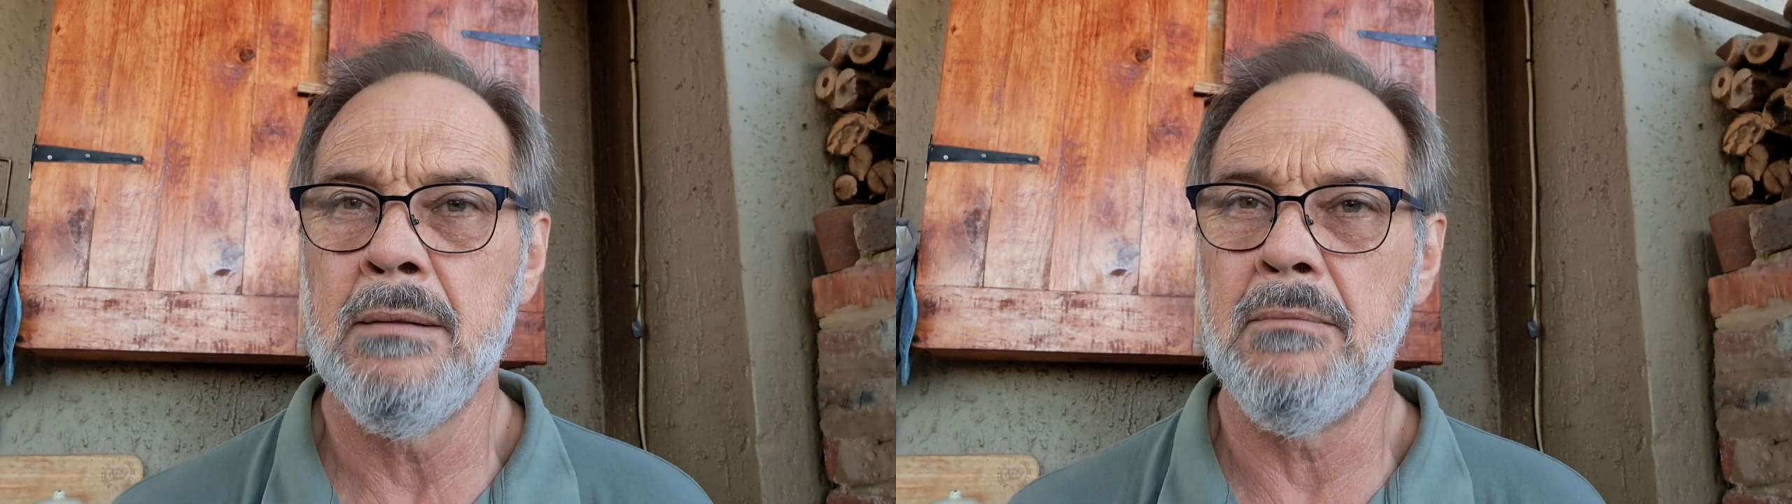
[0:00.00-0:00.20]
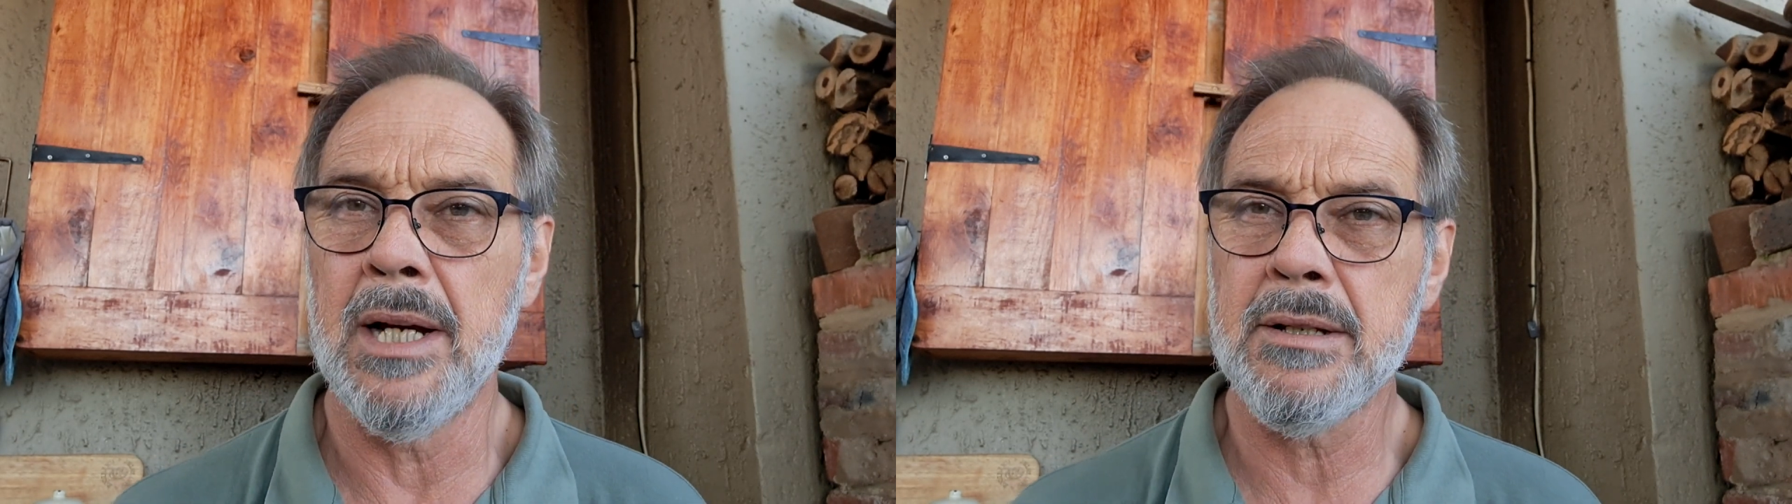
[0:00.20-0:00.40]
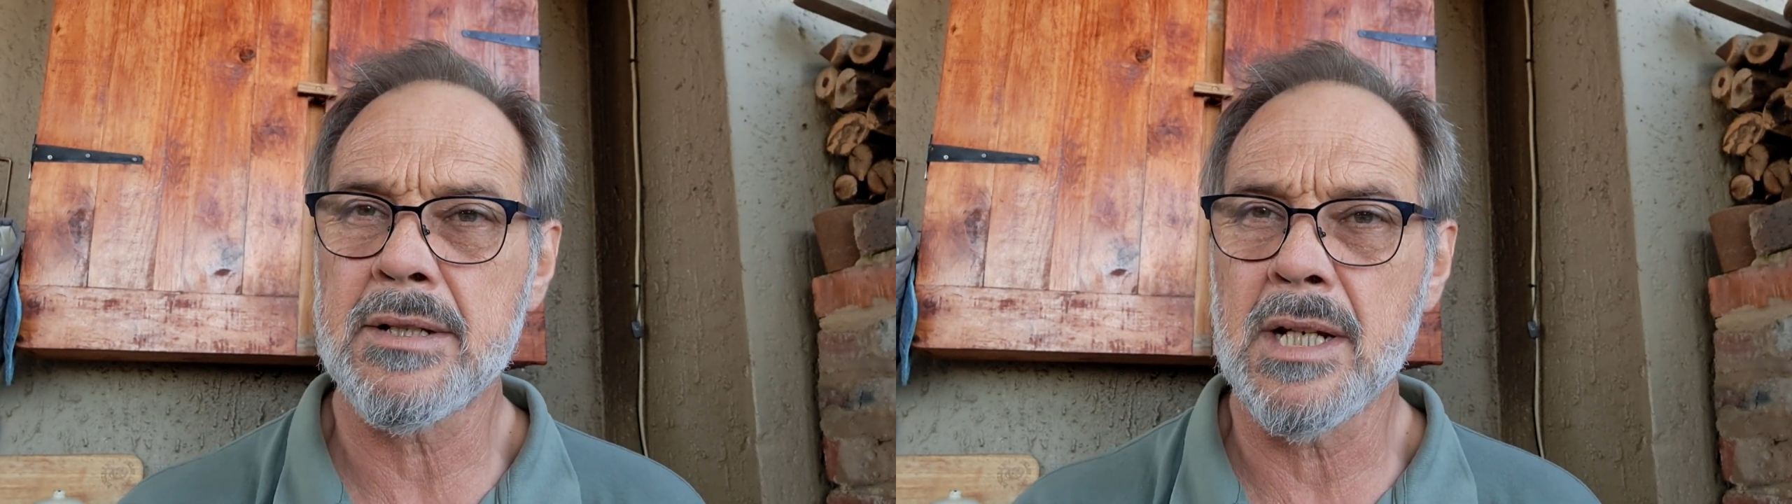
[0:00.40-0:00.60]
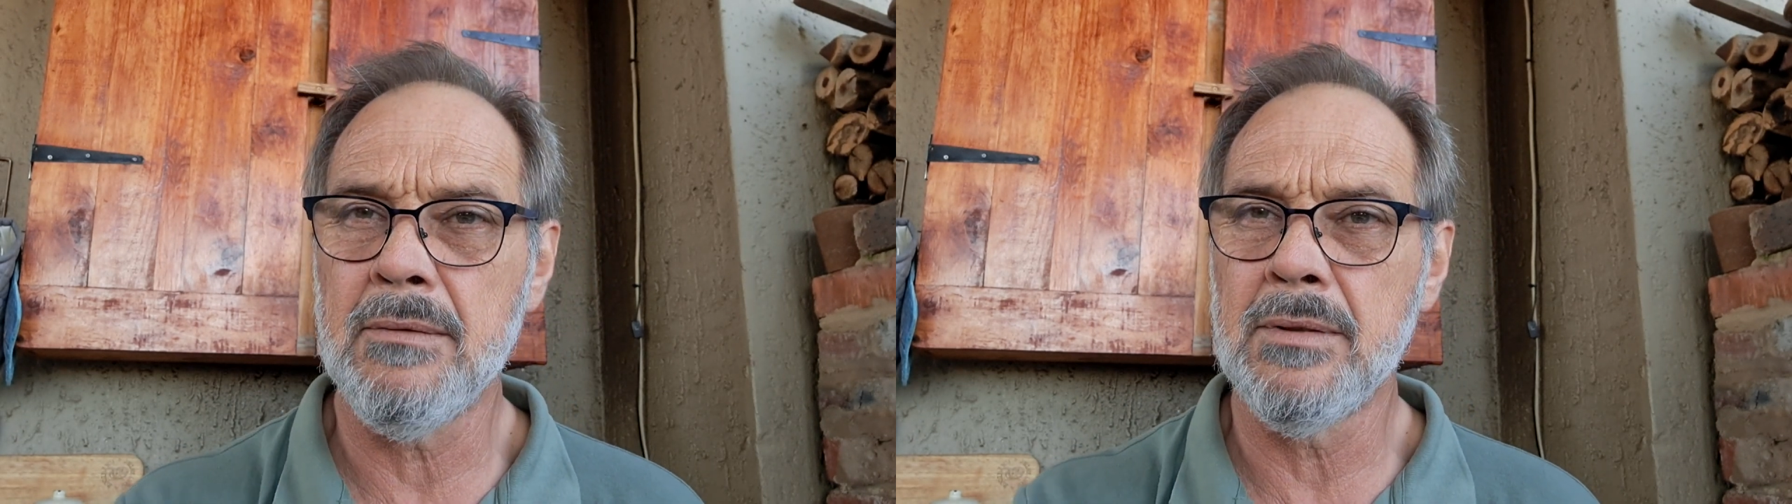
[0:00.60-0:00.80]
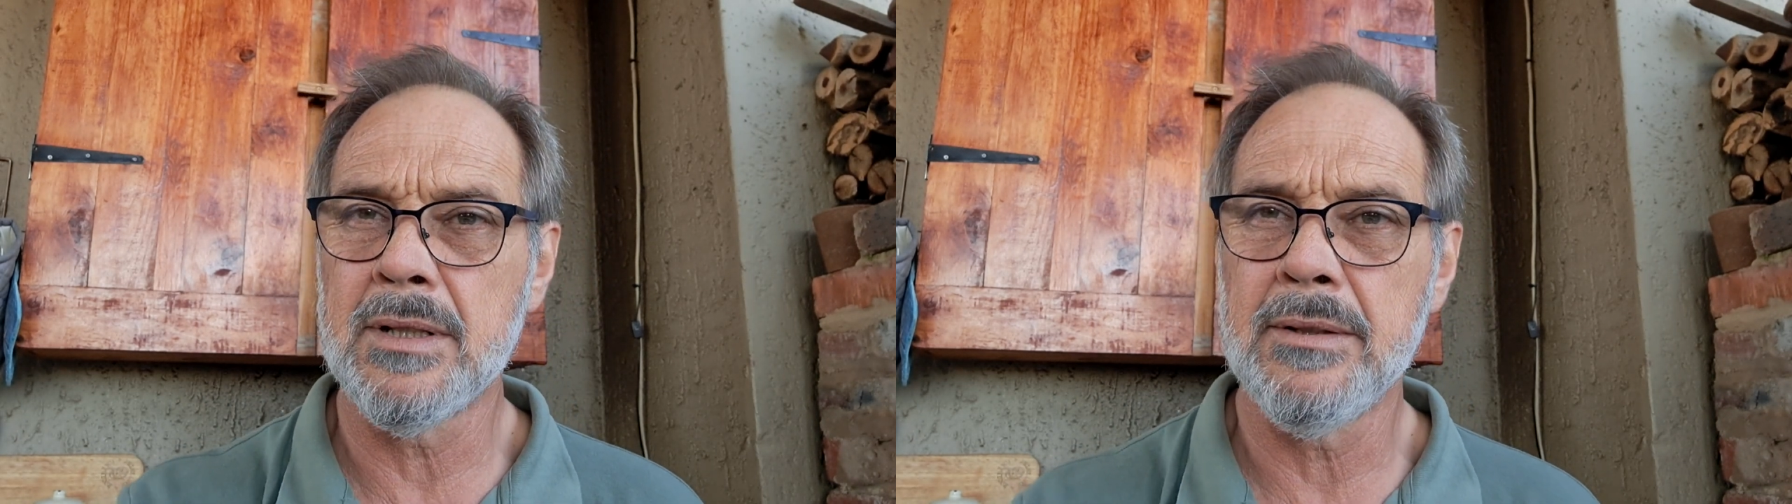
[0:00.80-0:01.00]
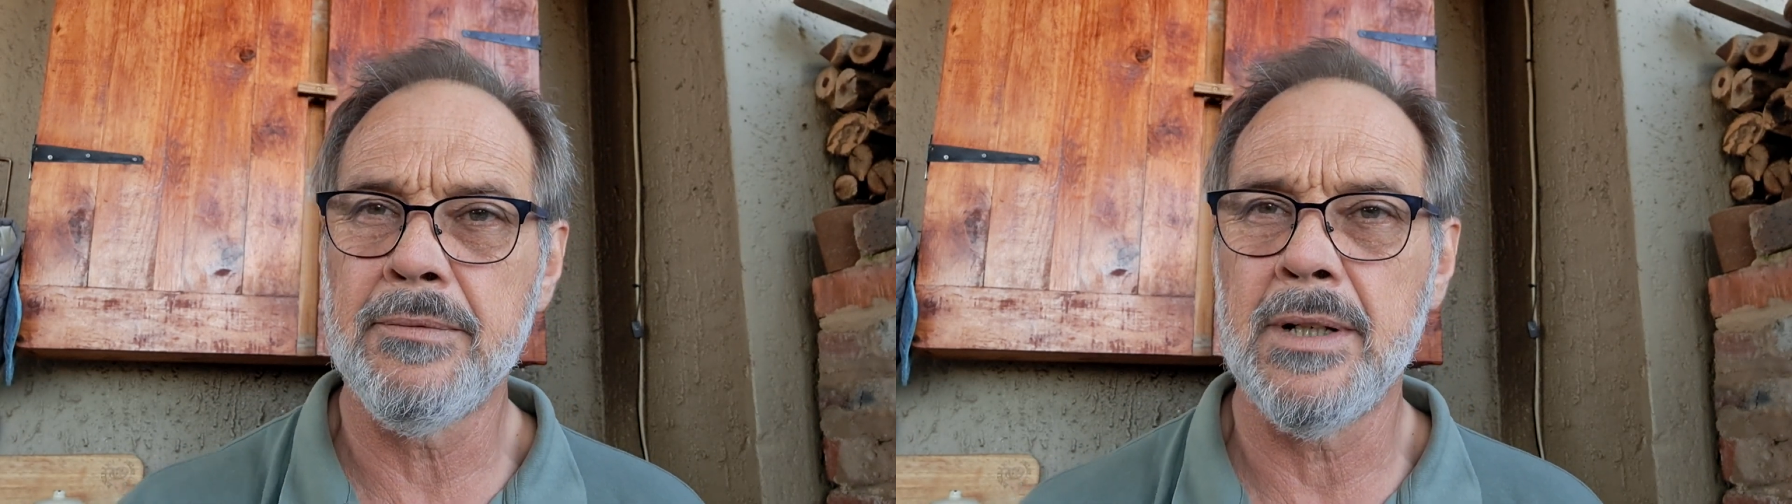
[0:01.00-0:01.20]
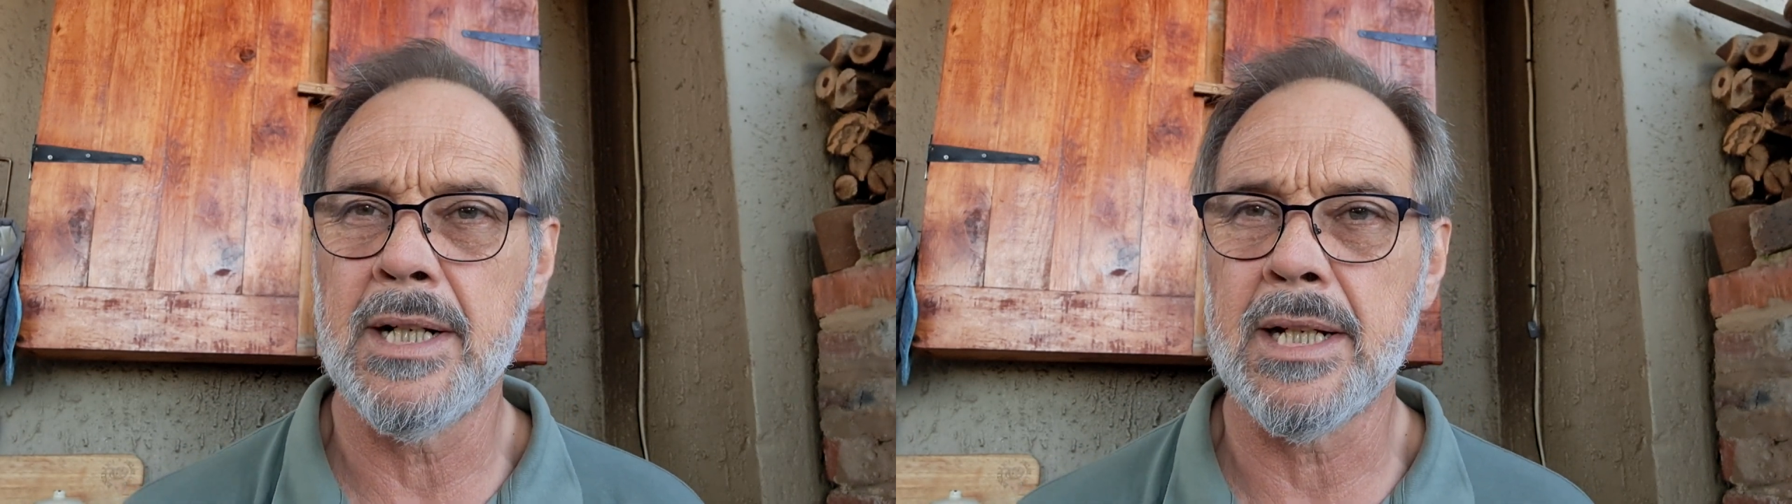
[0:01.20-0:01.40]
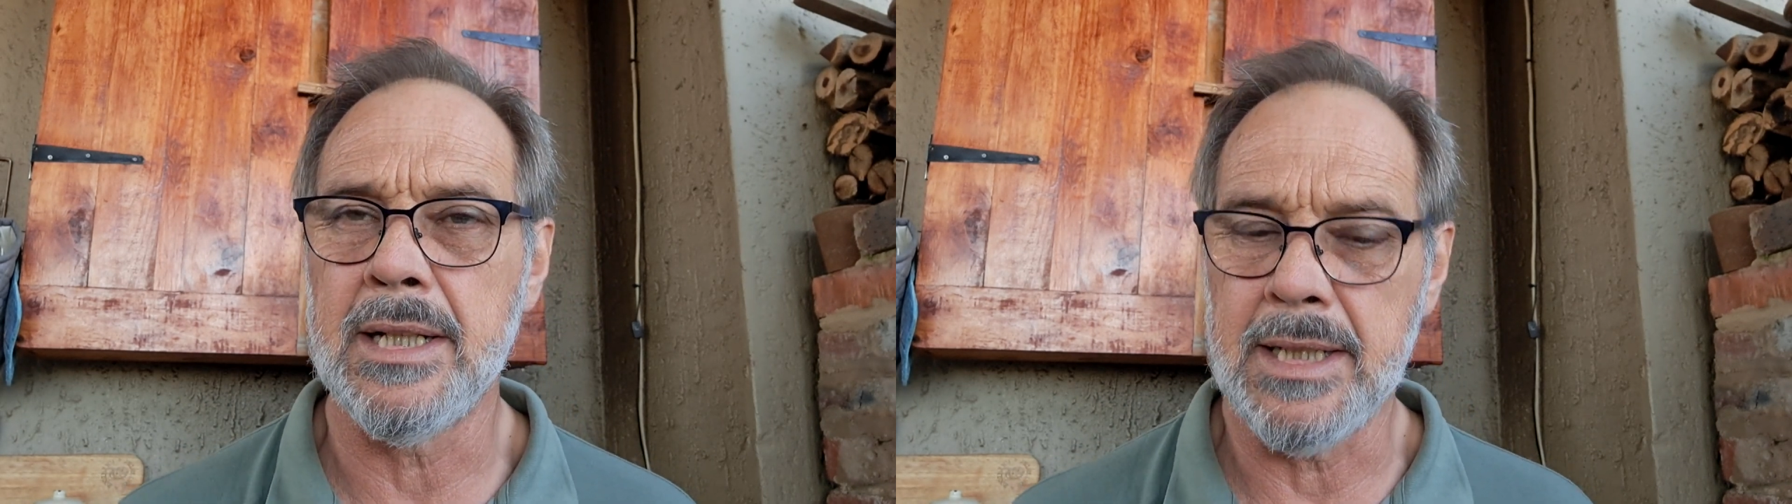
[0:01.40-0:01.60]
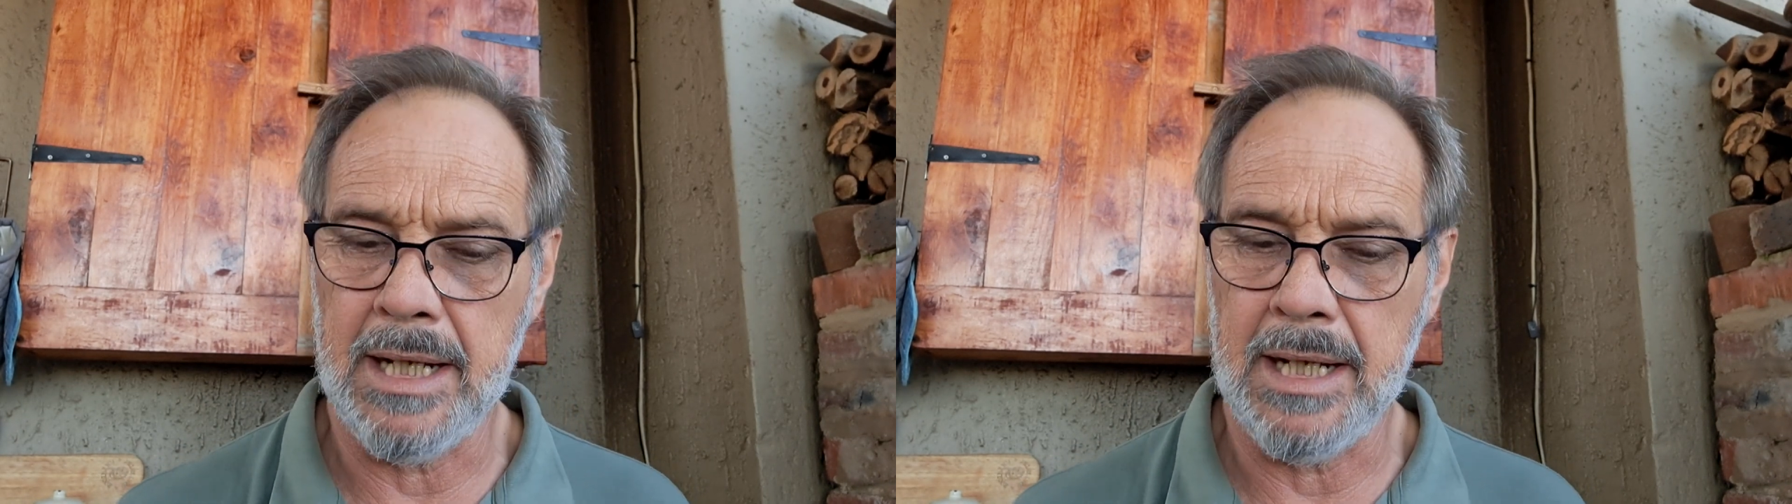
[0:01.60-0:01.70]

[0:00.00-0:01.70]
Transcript: make yourself a little fire kit.